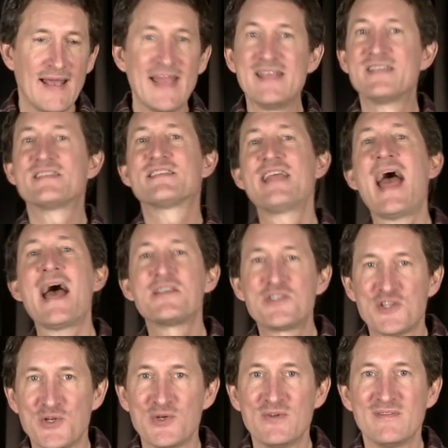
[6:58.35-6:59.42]
a
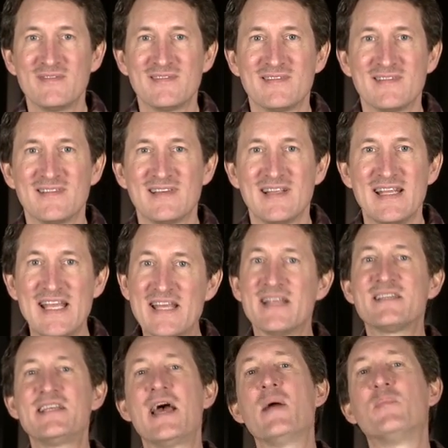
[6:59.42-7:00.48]
statue in
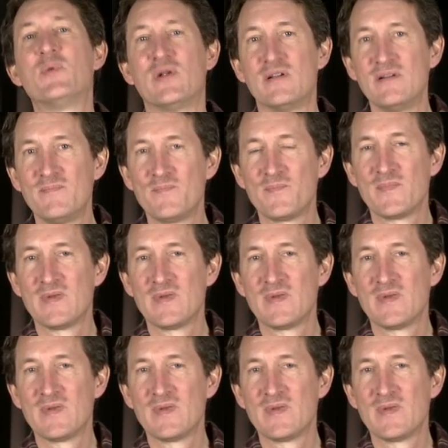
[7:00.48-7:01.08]
a temple